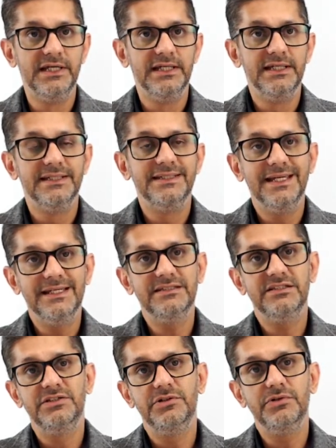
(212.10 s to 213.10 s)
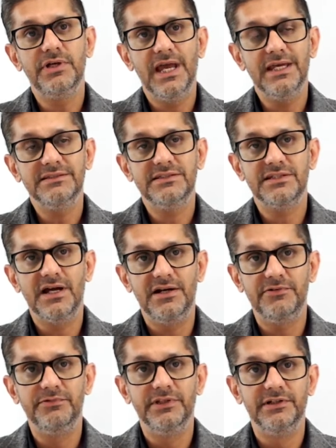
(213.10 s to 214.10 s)
Yes, you can
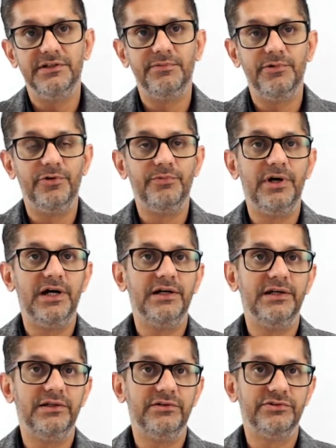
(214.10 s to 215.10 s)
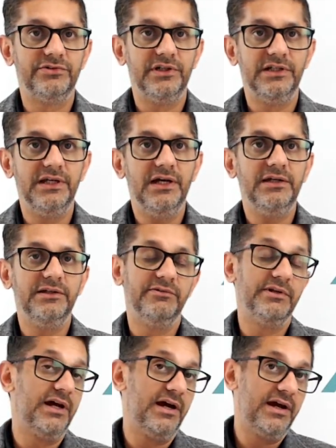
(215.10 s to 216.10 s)
start with a diploma in Australia.
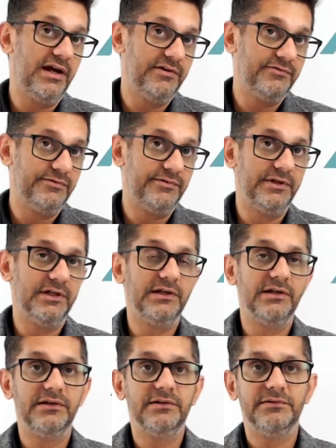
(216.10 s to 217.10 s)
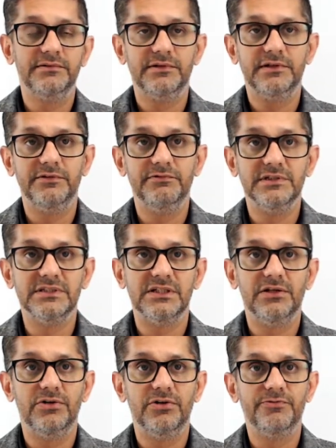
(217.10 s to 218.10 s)
Even I have convinced a
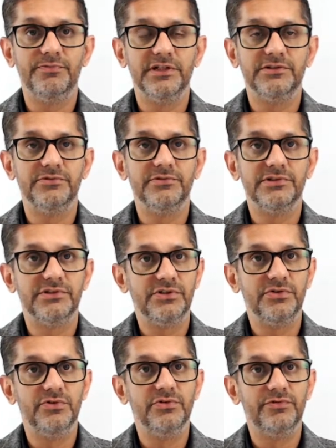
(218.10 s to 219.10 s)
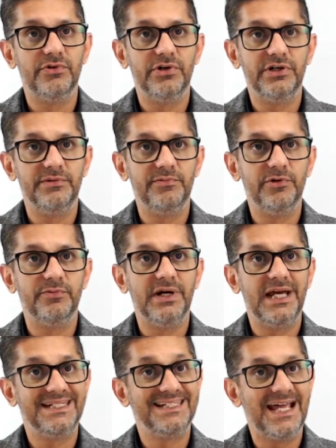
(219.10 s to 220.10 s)
lot of my students to go for a diploma
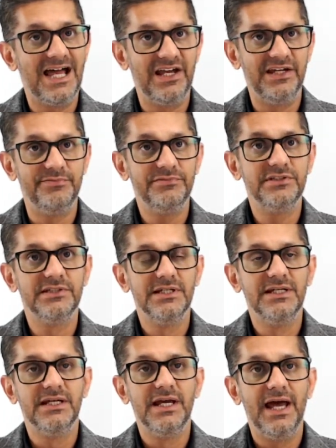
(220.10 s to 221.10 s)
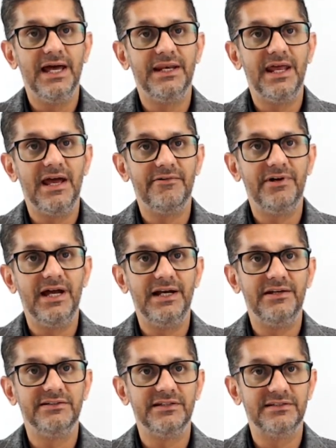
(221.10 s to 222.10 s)
at times and have had
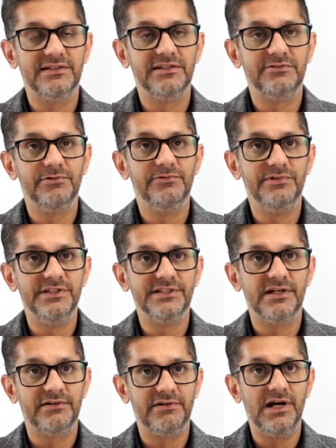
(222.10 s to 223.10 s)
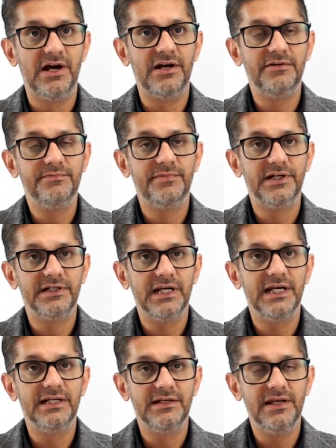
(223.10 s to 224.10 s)
a successful visa grant, but
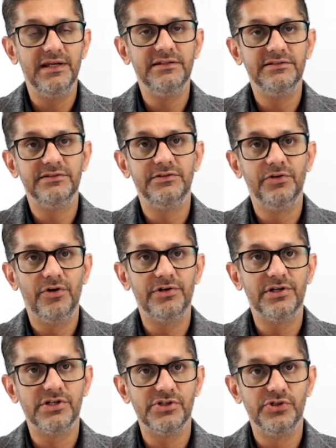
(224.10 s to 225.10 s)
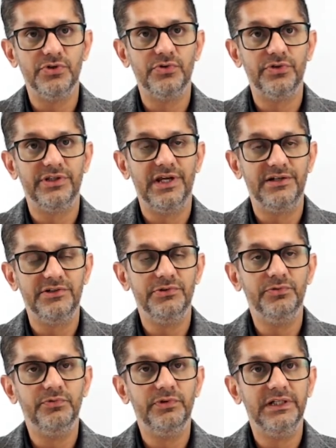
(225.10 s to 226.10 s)
it is not assured that you
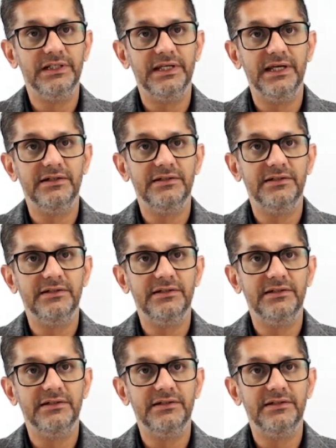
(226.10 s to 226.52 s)
will get